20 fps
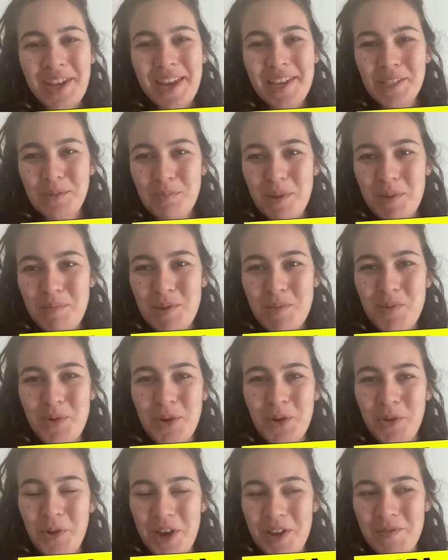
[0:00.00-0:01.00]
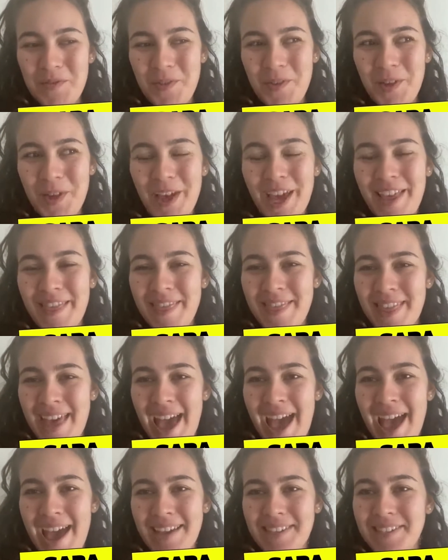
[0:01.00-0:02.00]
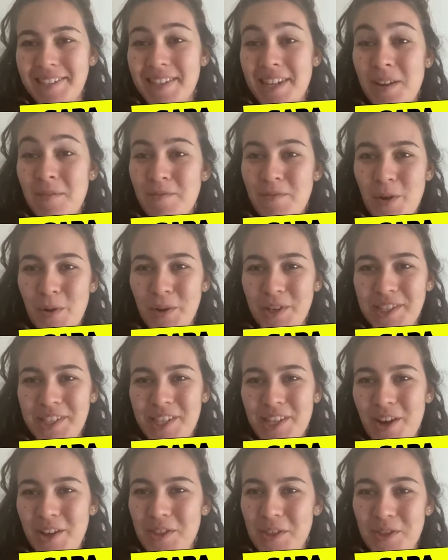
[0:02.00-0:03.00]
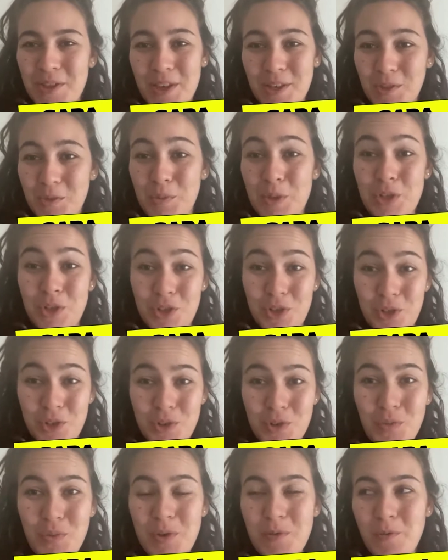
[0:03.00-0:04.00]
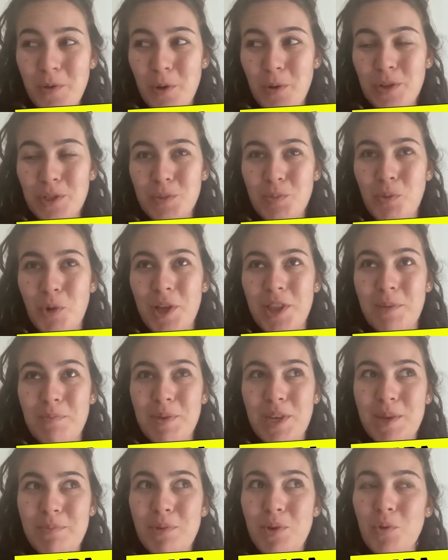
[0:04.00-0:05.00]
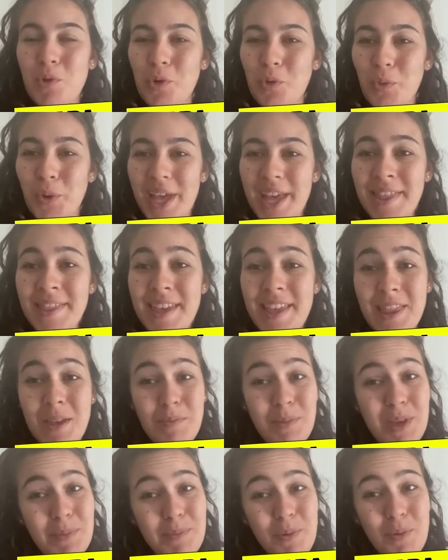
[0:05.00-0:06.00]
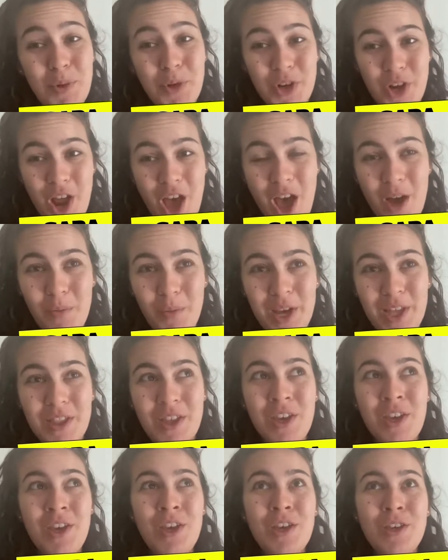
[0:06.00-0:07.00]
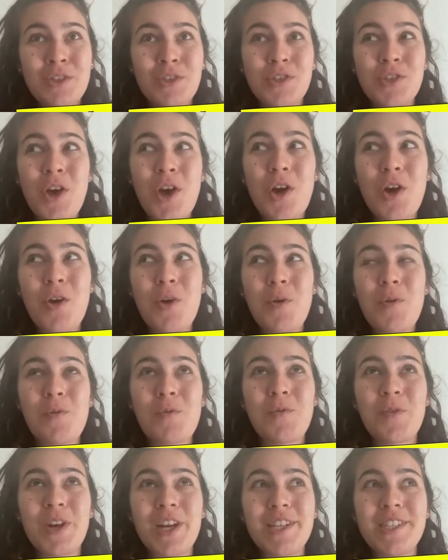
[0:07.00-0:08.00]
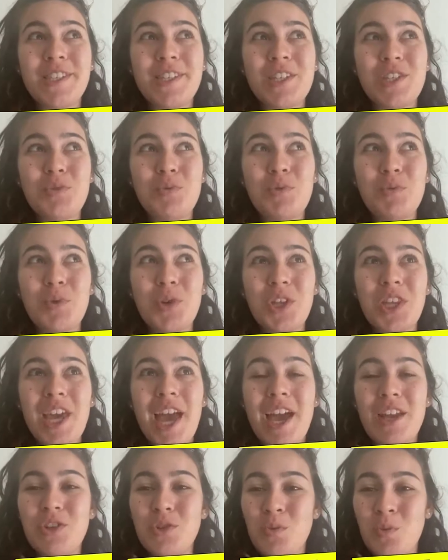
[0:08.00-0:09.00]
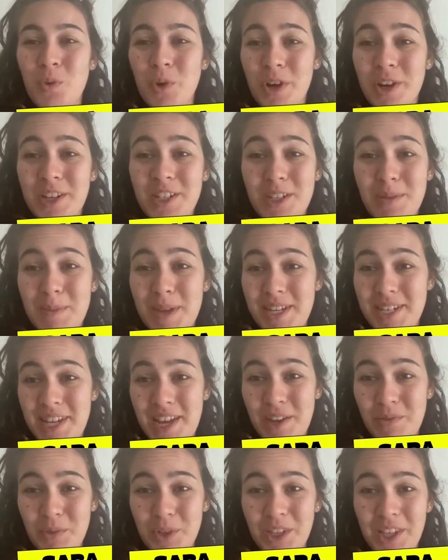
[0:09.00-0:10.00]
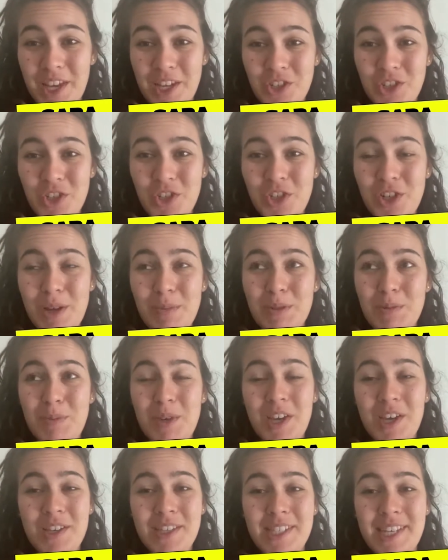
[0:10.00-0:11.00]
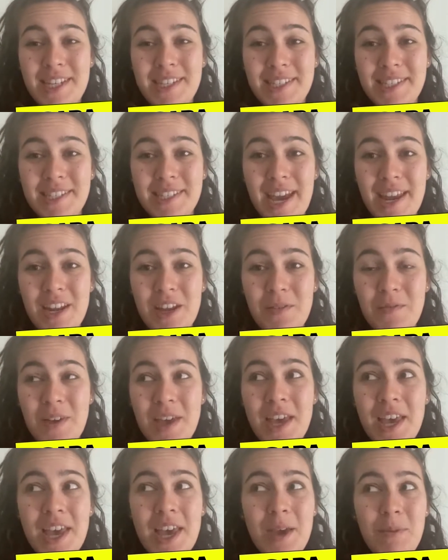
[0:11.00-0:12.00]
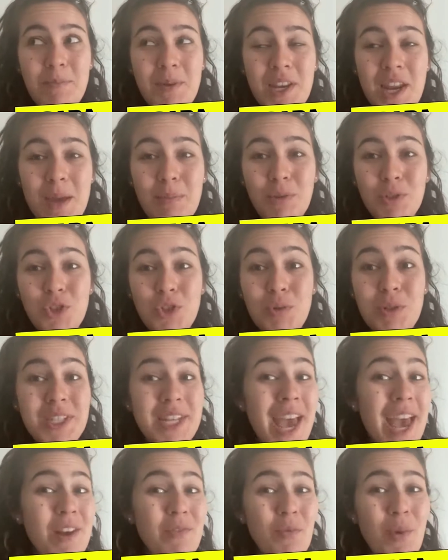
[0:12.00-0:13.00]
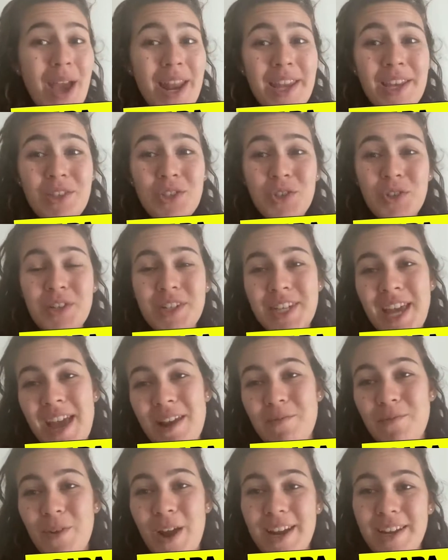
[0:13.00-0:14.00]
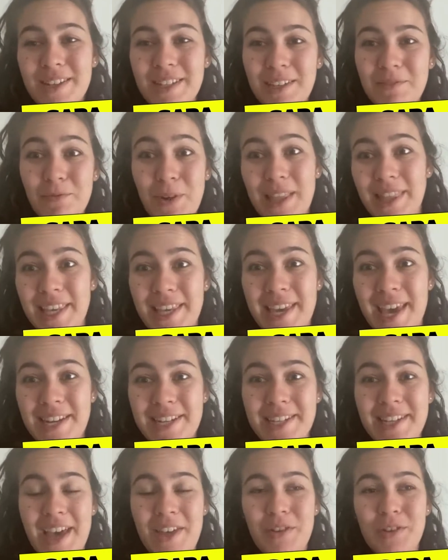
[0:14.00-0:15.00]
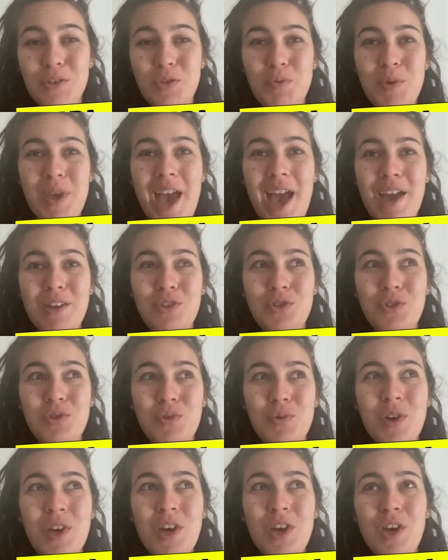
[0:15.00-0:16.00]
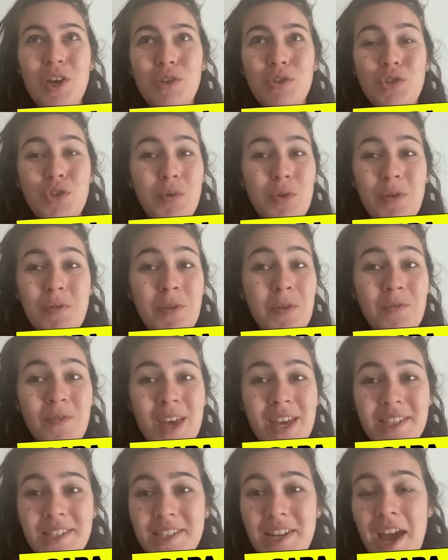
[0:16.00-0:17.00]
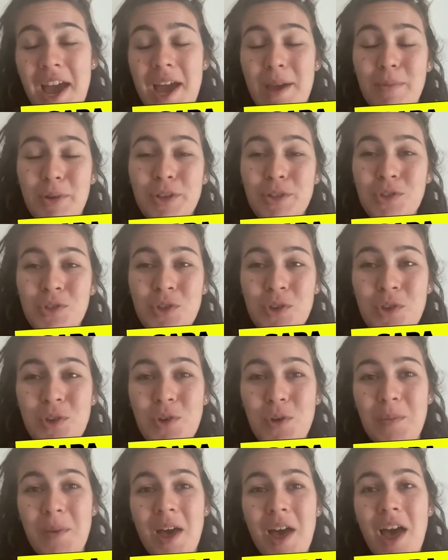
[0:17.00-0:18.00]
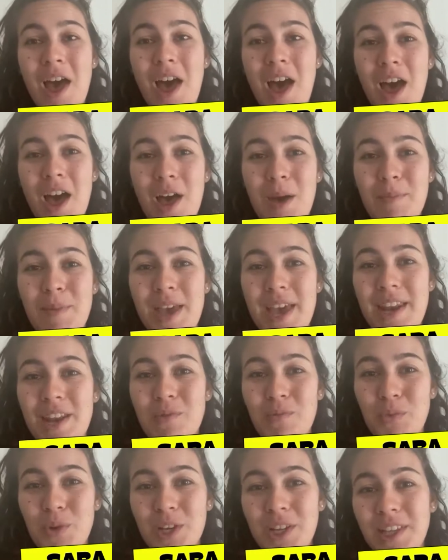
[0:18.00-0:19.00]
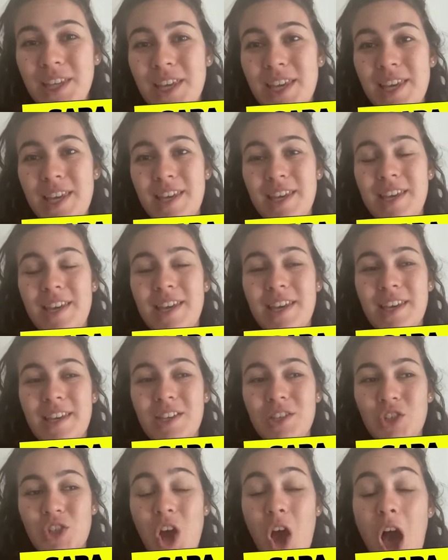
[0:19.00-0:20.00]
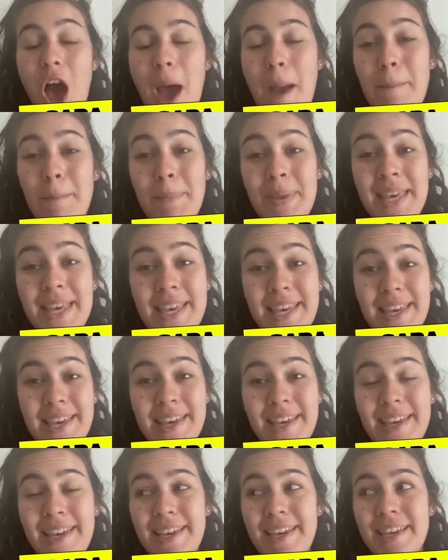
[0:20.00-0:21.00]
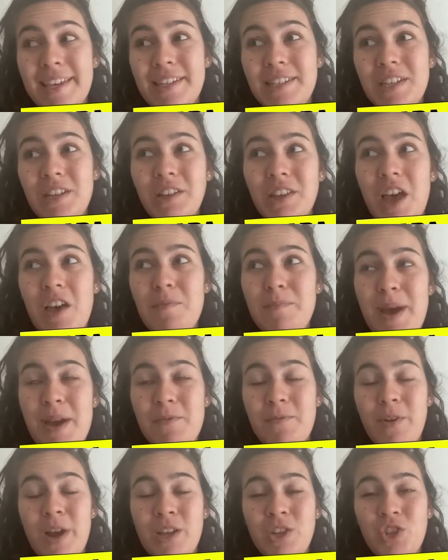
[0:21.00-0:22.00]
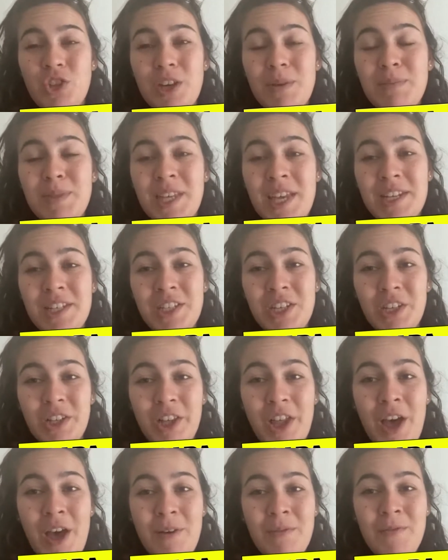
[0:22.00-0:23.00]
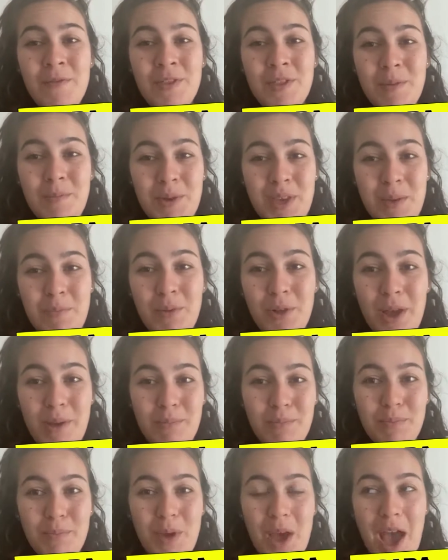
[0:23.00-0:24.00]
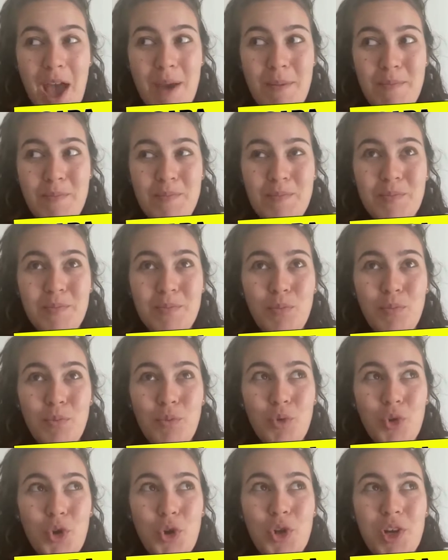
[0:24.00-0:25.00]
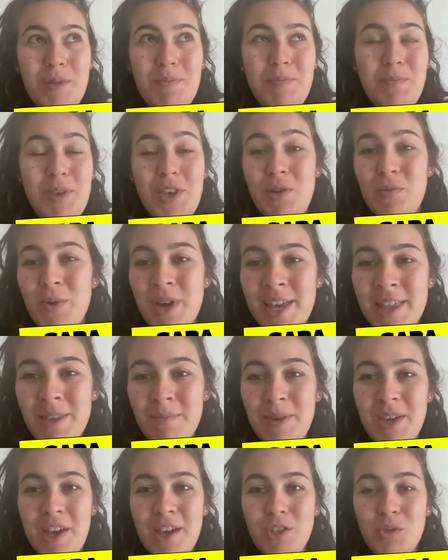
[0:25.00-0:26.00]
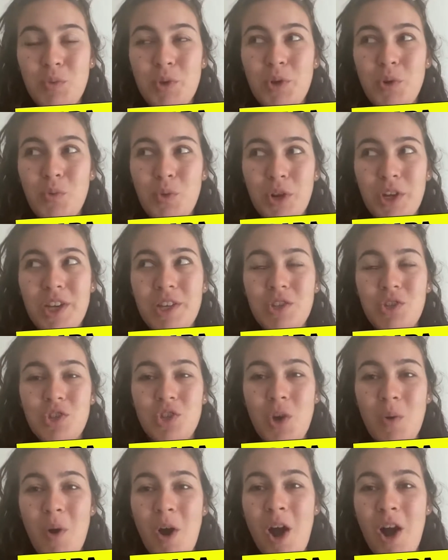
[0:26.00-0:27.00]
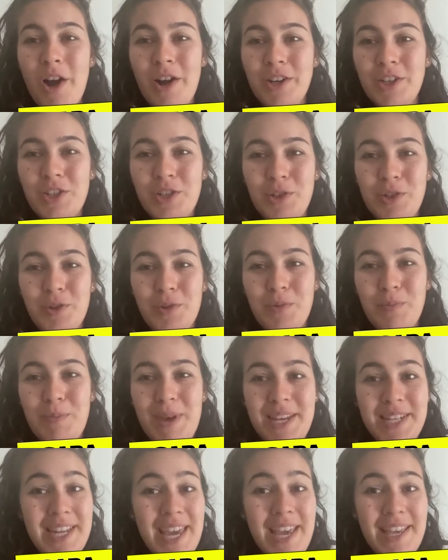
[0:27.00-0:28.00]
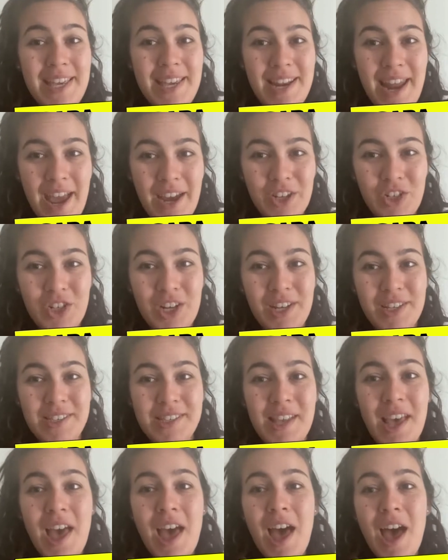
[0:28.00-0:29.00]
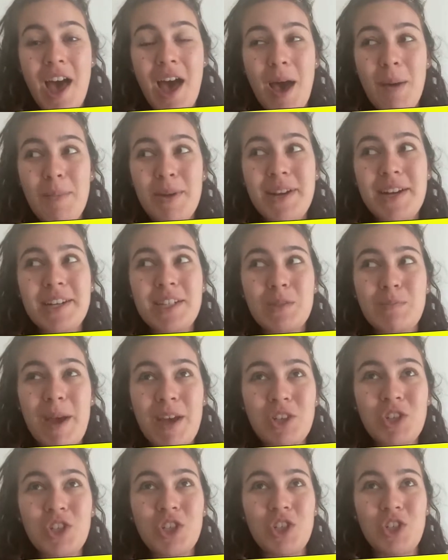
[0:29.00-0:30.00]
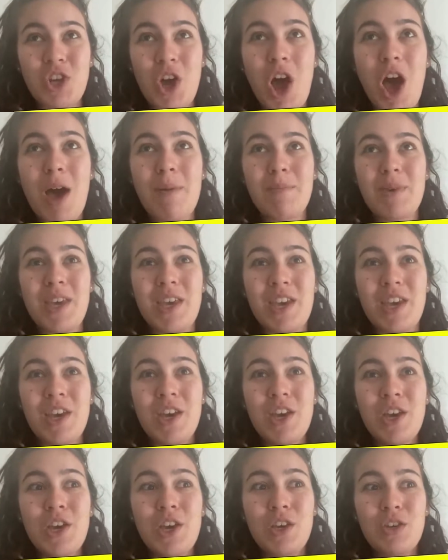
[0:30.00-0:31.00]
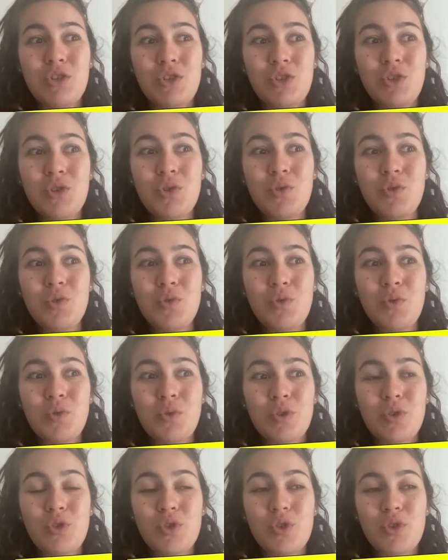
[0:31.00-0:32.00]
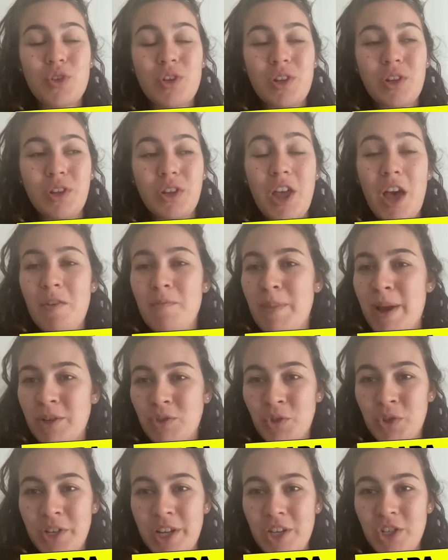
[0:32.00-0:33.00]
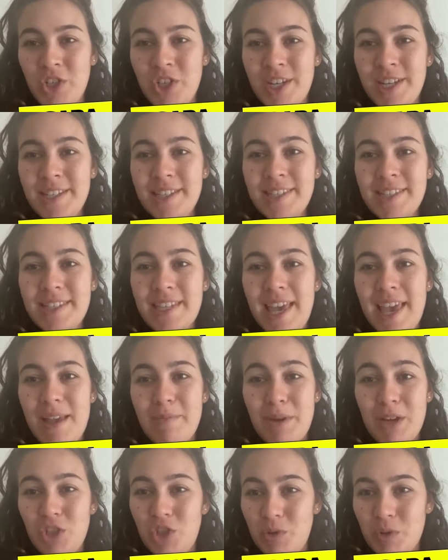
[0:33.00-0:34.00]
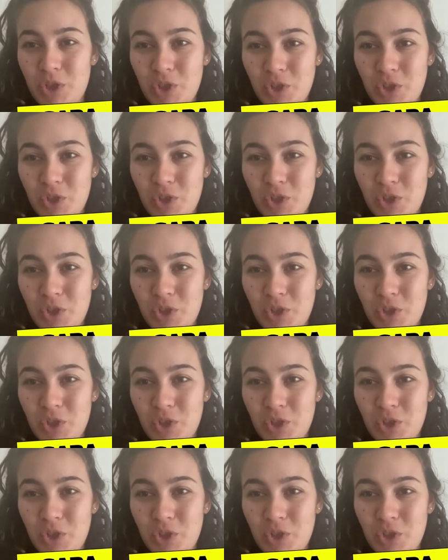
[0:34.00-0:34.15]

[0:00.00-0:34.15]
has made me more grateful in that instead of focusing on the things we do, we focus more on the people we're with and the people we're not with. So, for instance, we really had to work to maintain relationships because instead of being able to attend weddings or attend friendly get-togethers, we had to do it over FaceTime or Zoom. And it really taught me to love my friendships and to love the people I'm couldn't be with because we were working so hard to maintain connections. And especially taught me to love my traditions and my Jewish